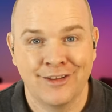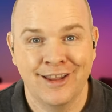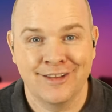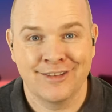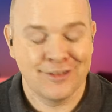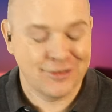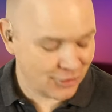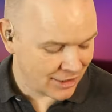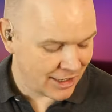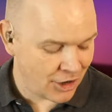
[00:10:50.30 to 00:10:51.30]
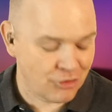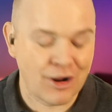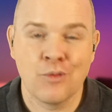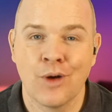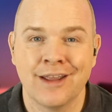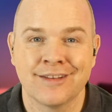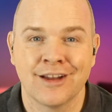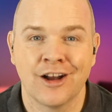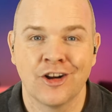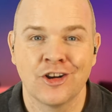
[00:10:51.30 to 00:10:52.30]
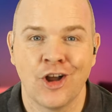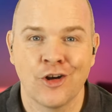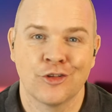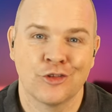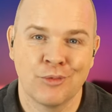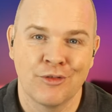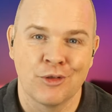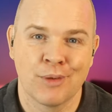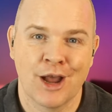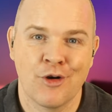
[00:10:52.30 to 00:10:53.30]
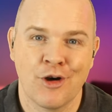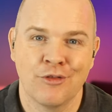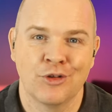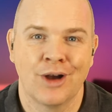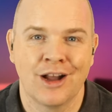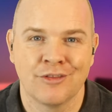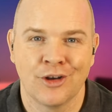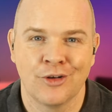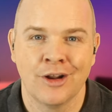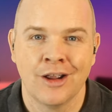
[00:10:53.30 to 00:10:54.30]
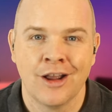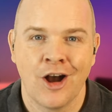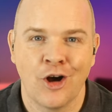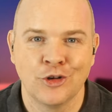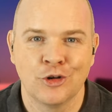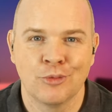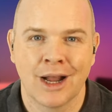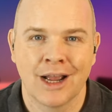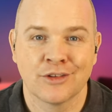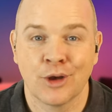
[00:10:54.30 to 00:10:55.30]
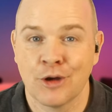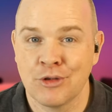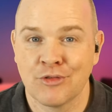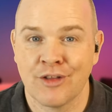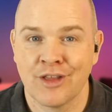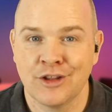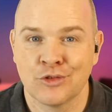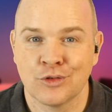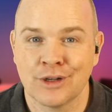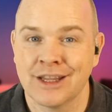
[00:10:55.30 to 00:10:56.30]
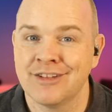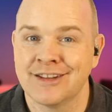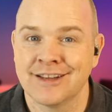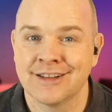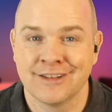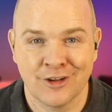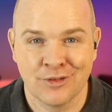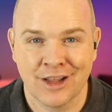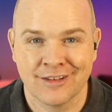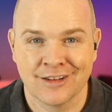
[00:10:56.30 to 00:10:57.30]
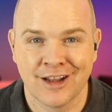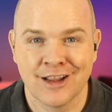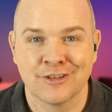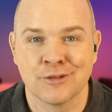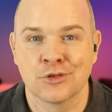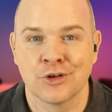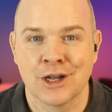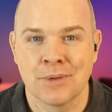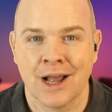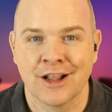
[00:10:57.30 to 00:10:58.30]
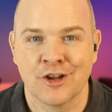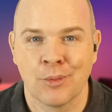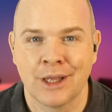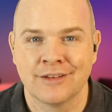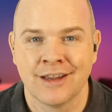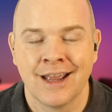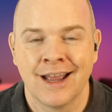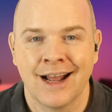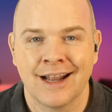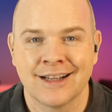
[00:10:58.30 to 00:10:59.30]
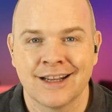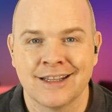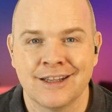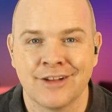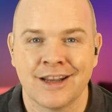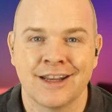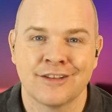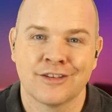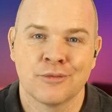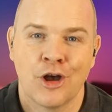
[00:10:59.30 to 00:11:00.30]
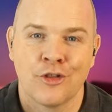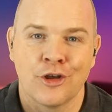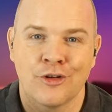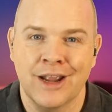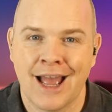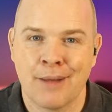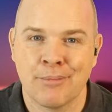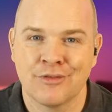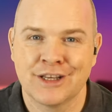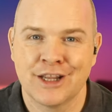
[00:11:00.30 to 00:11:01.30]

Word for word: it's, it's a, uh, certainly a great way to unlock some of the power of your iPhone on your Mac. So I hope you found that useful. If you did, don't forget to like, subscribe, and comment. And I'll leave a link to some other great app